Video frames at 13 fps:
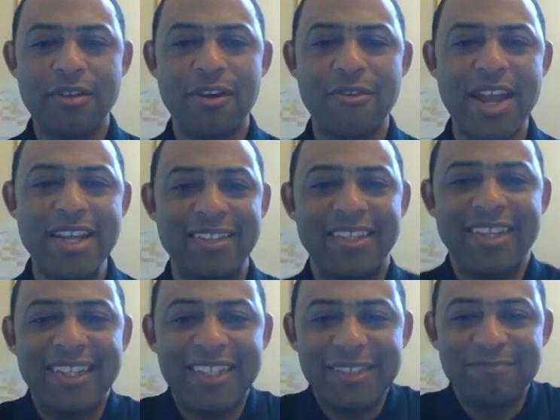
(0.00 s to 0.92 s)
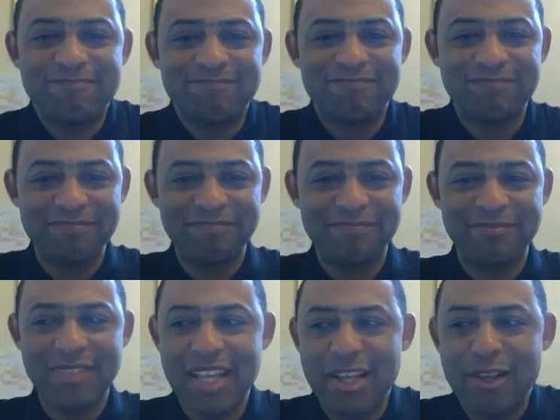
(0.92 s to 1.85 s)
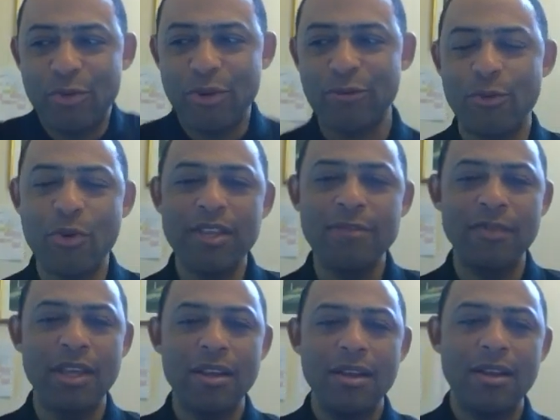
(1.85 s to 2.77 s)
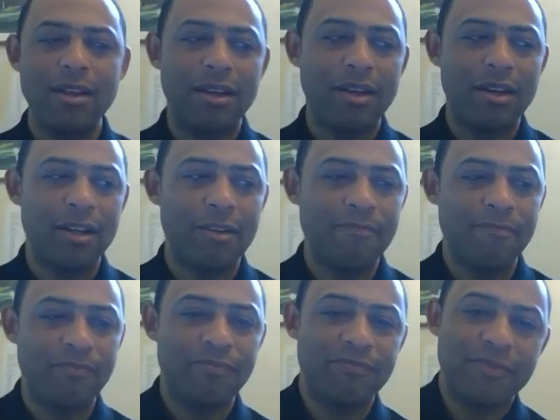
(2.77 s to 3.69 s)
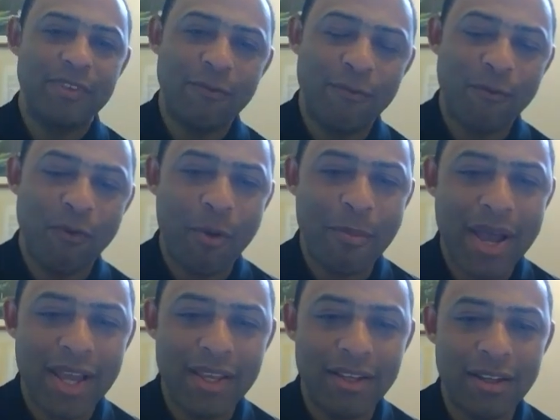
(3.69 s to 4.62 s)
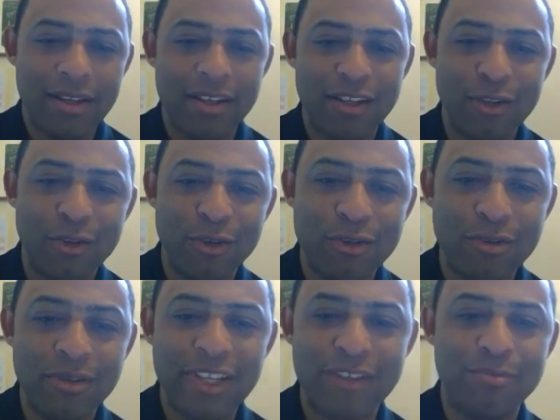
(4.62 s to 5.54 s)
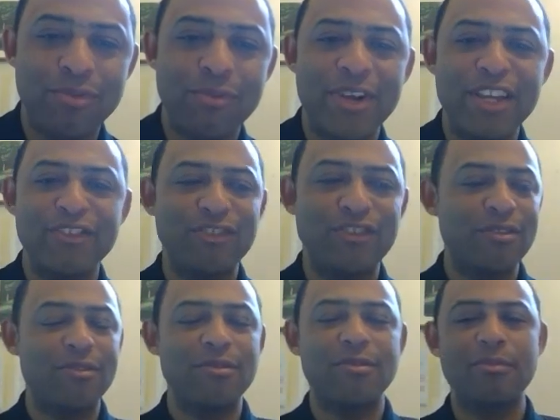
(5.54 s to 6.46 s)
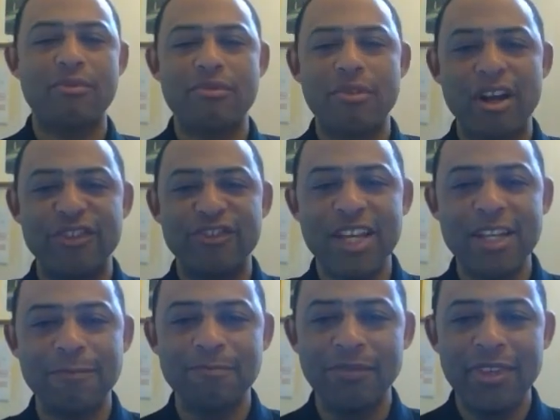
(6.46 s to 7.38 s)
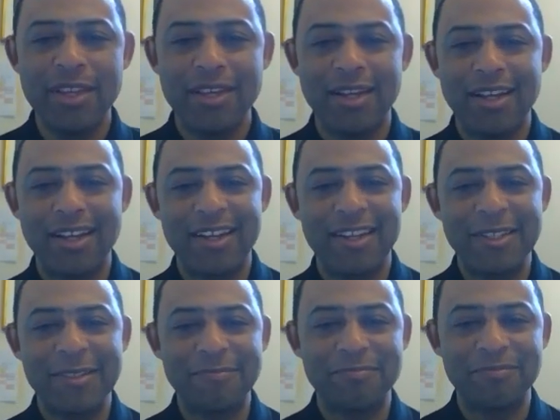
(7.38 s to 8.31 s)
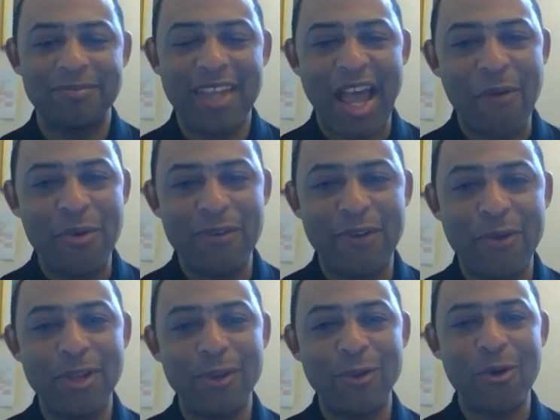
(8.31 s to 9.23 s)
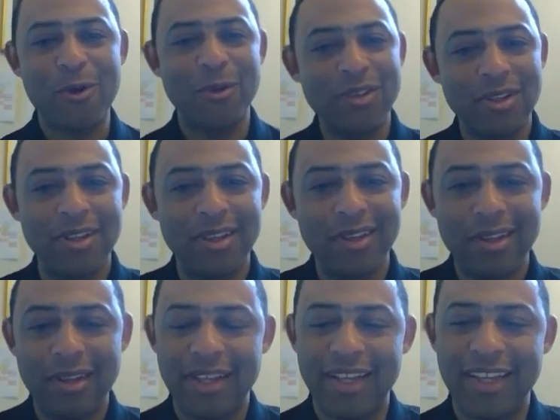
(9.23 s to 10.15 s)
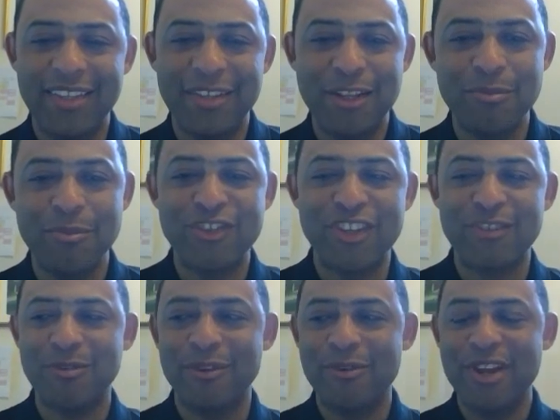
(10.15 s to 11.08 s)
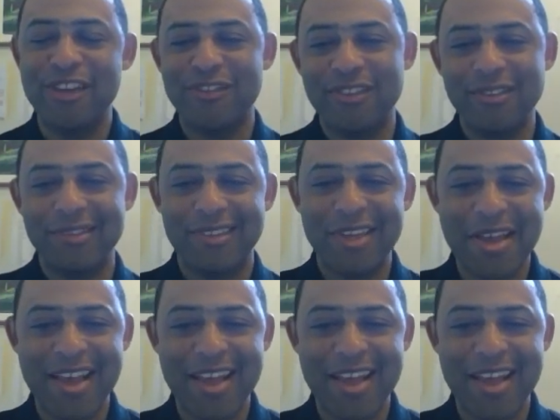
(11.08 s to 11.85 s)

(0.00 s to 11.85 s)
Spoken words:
All right. Hello, everyone. For my local exploration project, I went very local and not much exploration.